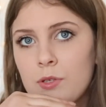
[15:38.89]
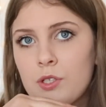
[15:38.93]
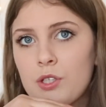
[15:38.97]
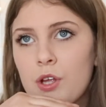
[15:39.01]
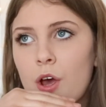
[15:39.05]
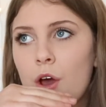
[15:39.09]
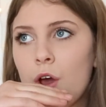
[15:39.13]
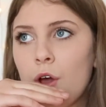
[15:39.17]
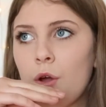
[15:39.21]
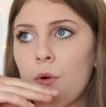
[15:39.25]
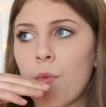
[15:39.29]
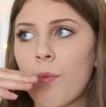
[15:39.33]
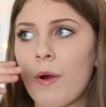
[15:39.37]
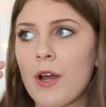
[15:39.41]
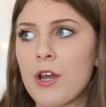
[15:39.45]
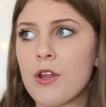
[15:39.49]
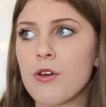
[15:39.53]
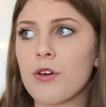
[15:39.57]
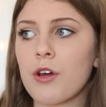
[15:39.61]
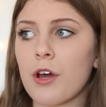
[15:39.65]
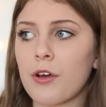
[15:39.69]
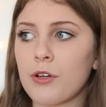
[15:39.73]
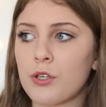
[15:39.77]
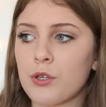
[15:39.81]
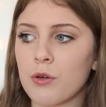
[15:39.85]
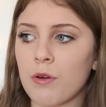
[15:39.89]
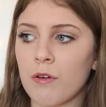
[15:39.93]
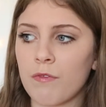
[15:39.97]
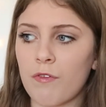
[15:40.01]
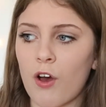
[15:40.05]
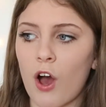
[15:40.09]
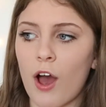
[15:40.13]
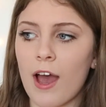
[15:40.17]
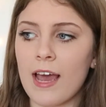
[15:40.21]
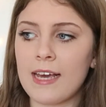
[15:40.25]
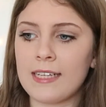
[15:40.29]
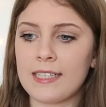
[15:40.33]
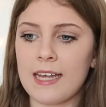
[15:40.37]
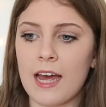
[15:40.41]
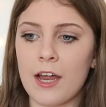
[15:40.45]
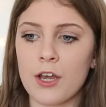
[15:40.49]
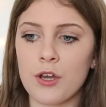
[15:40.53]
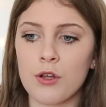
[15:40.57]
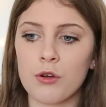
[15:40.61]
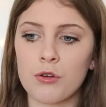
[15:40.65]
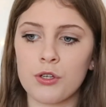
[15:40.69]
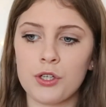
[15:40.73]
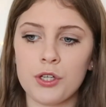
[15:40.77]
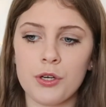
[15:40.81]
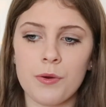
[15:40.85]
So when you go to revise and
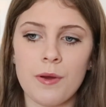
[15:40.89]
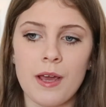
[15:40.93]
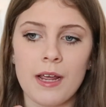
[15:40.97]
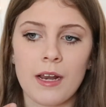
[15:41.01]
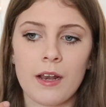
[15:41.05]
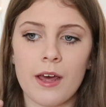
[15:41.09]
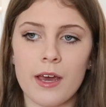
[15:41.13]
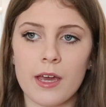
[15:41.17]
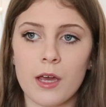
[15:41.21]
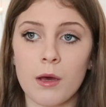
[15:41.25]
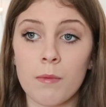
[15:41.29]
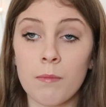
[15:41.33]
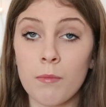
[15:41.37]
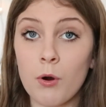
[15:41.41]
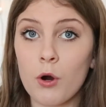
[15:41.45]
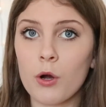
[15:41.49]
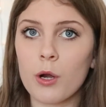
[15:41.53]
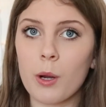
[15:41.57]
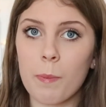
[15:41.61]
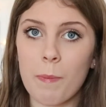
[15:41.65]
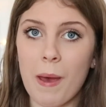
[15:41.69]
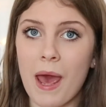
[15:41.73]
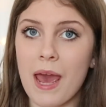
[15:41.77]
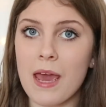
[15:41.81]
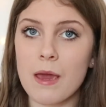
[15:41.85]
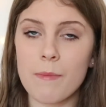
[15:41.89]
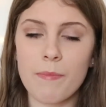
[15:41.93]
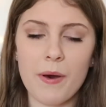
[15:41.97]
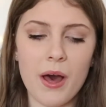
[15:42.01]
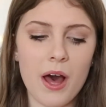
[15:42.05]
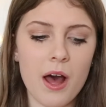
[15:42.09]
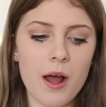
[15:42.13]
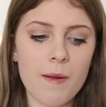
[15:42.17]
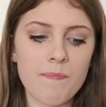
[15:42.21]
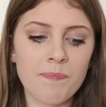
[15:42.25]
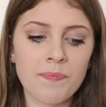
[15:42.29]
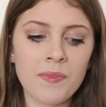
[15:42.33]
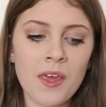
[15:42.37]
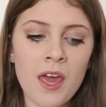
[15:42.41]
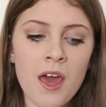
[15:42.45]
you're doing like a mock paper,